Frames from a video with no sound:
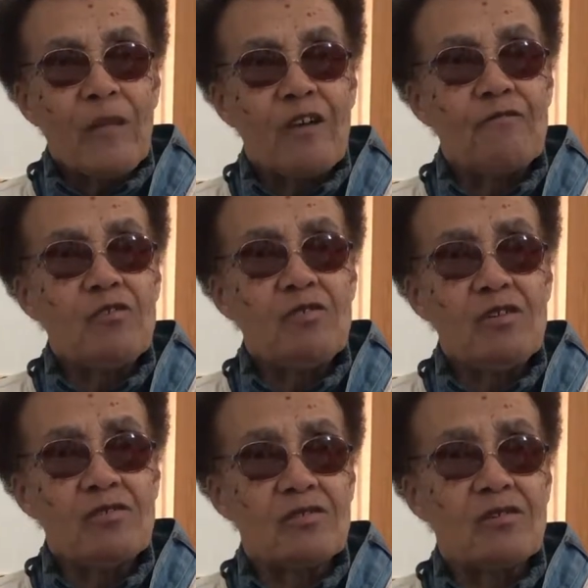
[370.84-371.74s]
a few
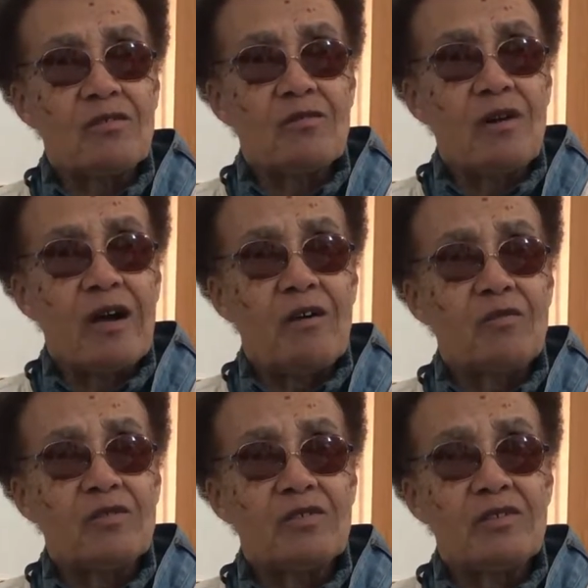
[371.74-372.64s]
years ago, I
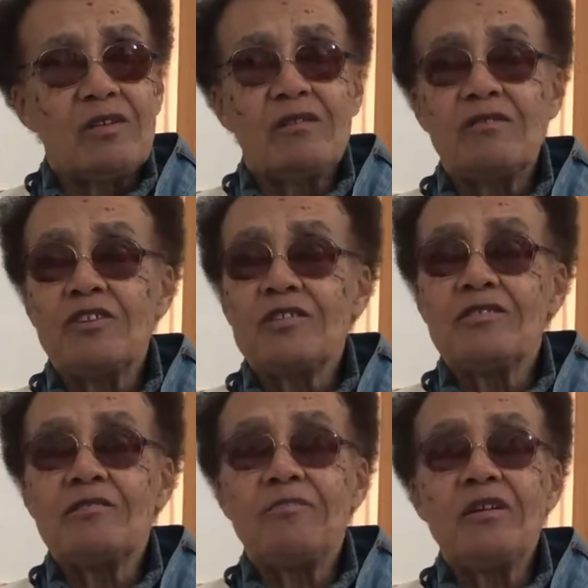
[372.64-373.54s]
was in
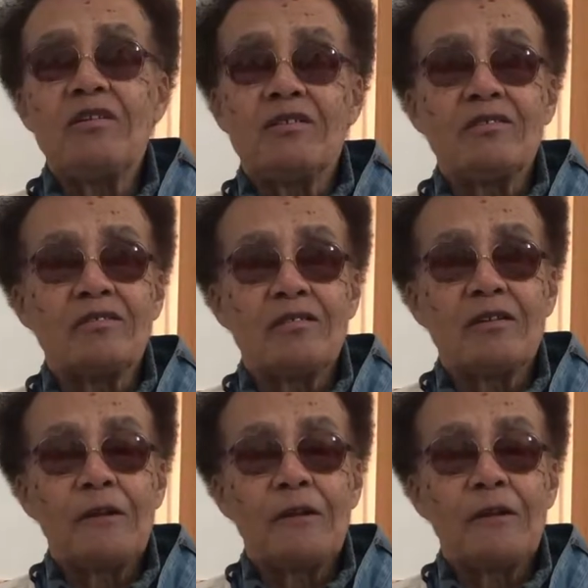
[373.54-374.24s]
J.C. Penney's.